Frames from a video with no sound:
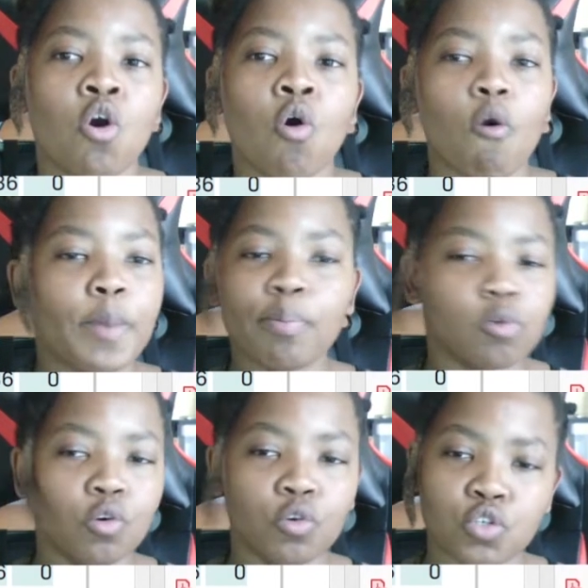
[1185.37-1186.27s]
or people who
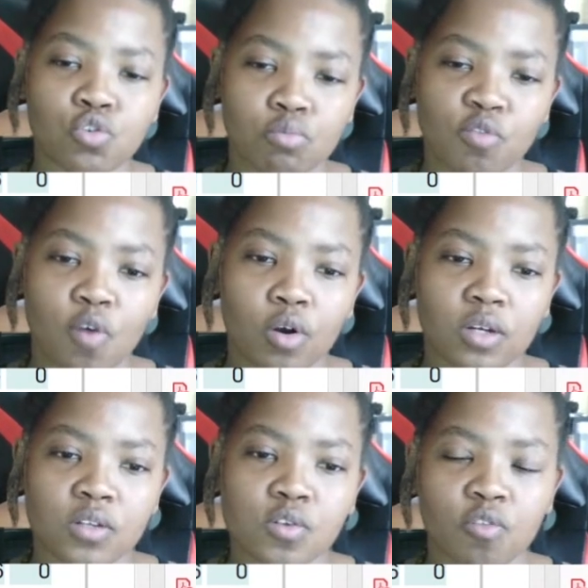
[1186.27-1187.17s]
are looking to move on.
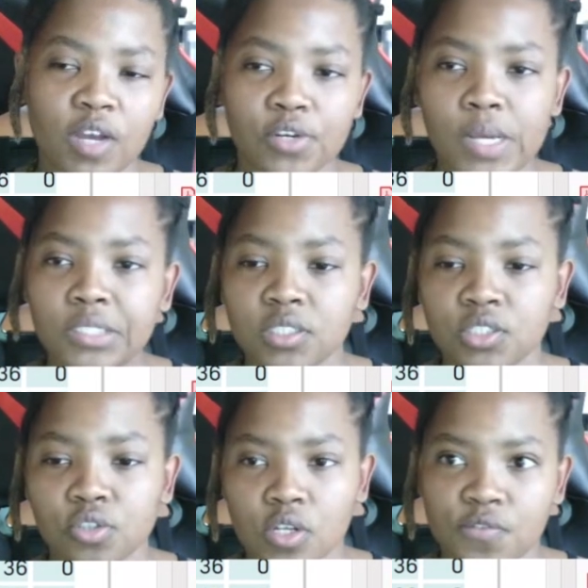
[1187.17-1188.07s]
So valuation and
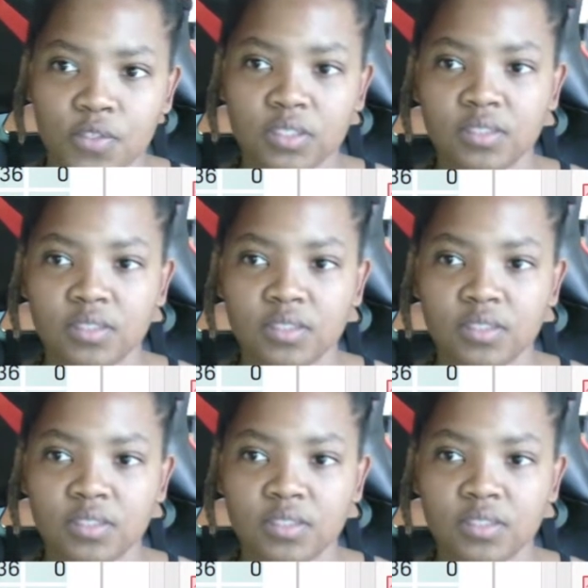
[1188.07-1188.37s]
transfer,